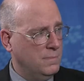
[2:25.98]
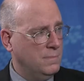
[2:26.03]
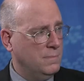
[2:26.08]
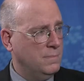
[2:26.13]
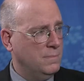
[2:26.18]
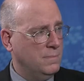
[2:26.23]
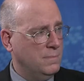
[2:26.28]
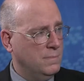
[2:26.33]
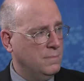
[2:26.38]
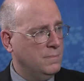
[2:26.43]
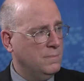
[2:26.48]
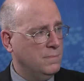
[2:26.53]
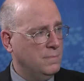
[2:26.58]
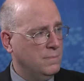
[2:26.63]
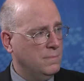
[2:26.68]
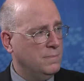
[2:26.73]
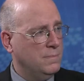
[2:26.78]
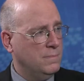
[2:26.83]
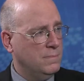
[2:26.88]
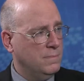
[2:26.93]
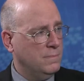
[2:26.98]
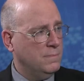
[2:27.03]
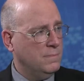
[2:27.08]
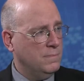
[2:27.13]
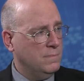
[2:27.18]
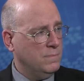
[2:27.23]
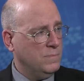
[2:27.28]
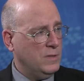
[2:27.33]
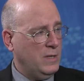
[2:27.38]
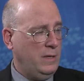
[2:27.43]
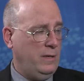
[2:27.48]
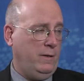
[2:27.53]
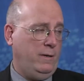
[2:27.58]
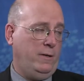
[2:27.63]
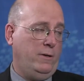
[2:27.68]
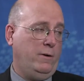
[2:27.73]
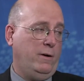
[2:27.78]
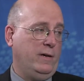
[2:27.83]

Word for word: in the security environment. You know,